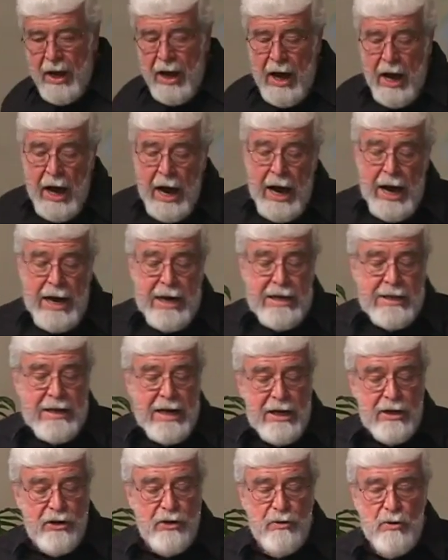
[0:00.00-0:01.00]
I
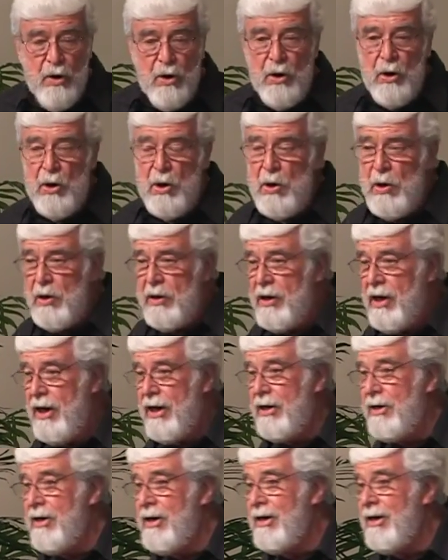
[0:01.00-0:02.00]
thank you all,
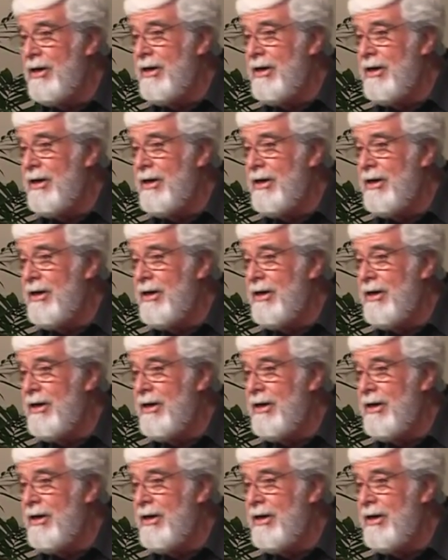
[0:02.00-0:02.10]
and